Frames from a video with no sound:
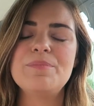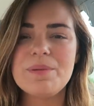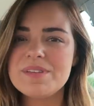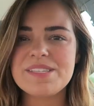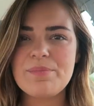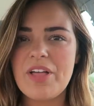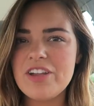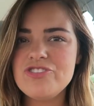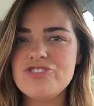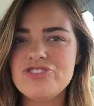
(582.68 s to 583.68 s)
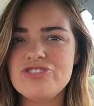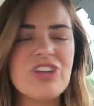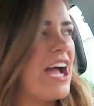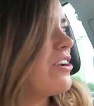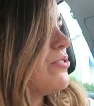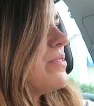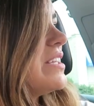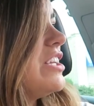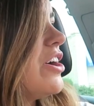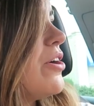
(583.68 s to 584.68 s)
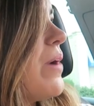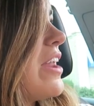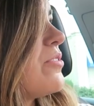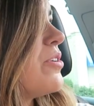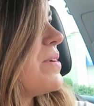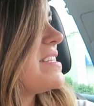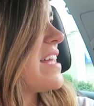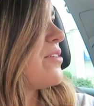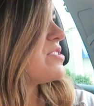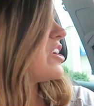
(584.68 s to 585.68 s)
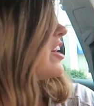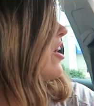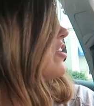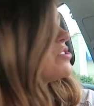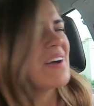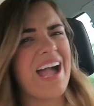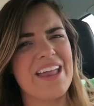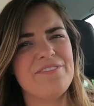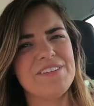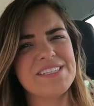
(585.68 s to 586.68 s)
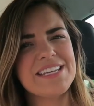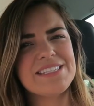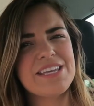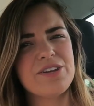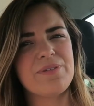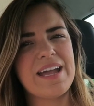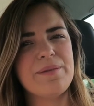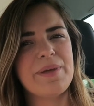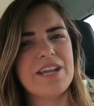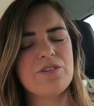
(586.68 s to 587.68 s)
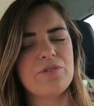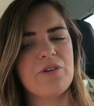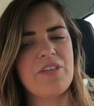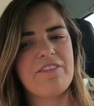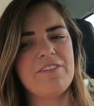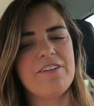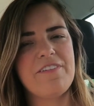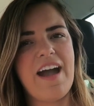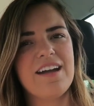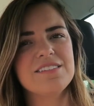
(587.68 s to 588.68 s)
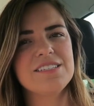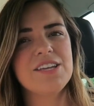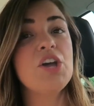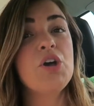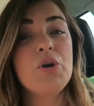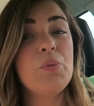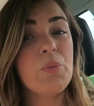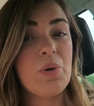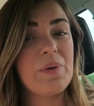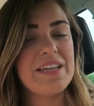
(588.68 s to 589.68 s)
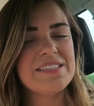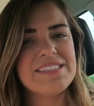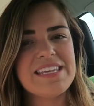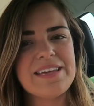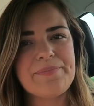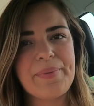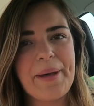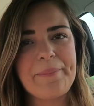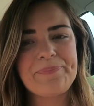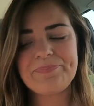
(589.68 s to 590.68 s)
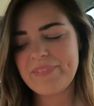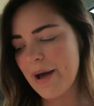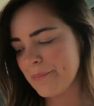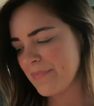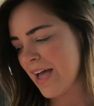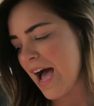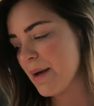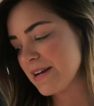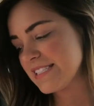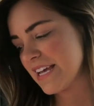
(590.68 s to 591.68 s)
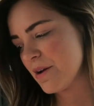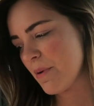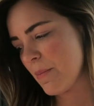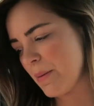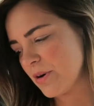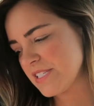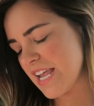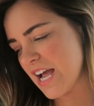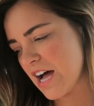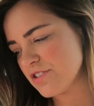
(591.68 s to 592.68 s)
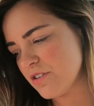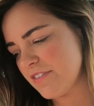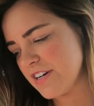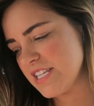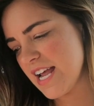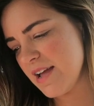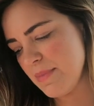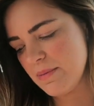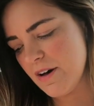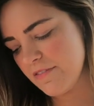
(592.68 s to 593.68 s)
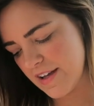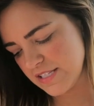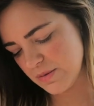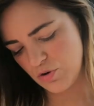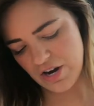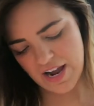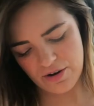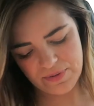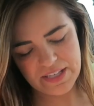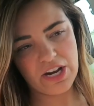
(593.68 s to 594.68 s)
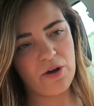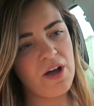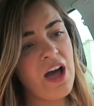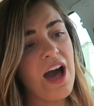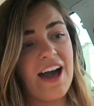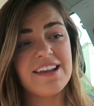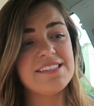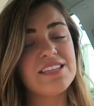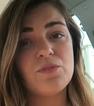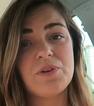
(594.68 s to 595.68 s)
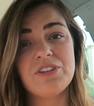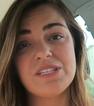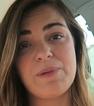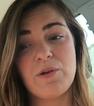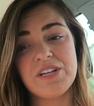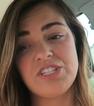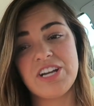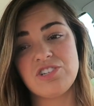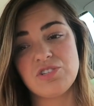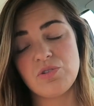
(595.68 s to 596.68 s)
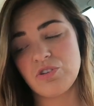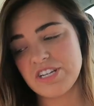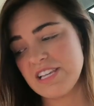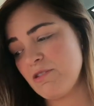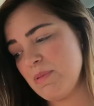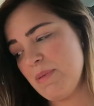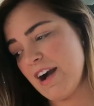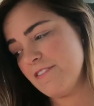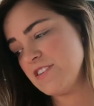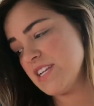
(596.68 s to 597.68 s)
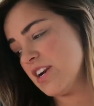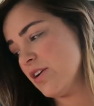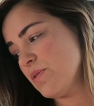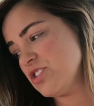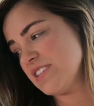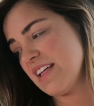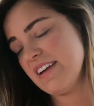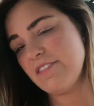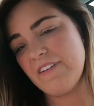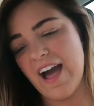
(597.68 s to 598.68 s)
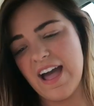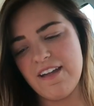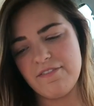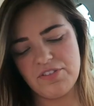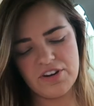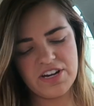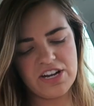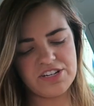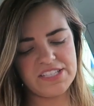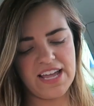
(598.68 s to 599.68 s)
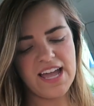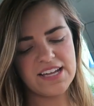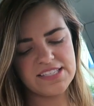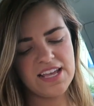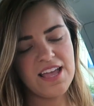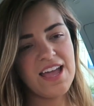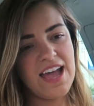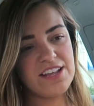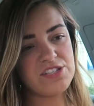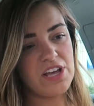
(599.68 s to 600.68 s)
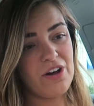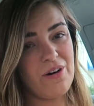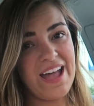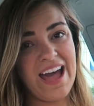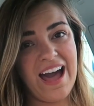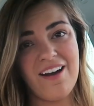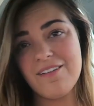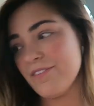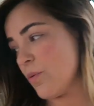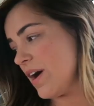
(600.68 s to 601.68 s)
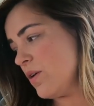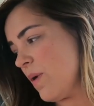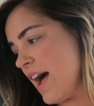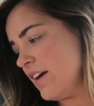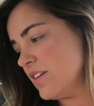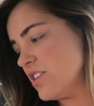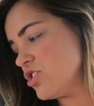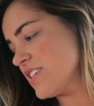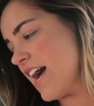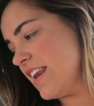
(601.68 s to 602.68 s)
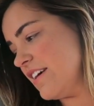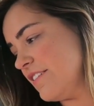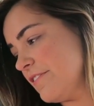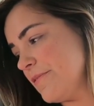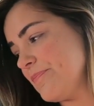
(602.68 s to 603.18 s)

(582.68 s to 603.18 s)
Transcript: maybe some lunch? I don't really know. I don't know what sounds good. Also, it kind of feels like it's gonna rain, but I don't know that for a fact. We'll wait and see. But yeah, I'm excited about my books that I got so far today. Maybe I'll find some more. I don't really know. Honestly, the world is my oyster. I just told Chris I would be back for dinner, which is at like five thirty or six. And so I have quite a while to just kind of